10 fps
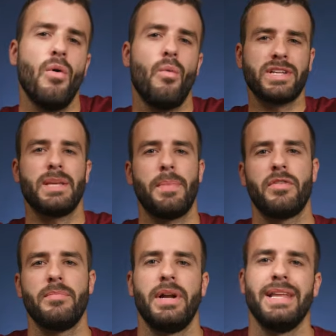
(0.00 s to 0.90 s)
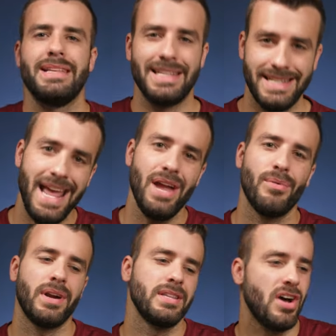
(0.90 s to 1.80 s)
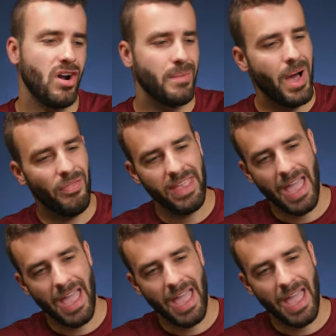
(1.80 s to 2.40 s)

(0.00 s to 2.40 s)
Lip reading: What is up, everybody? Today we're going to talk about the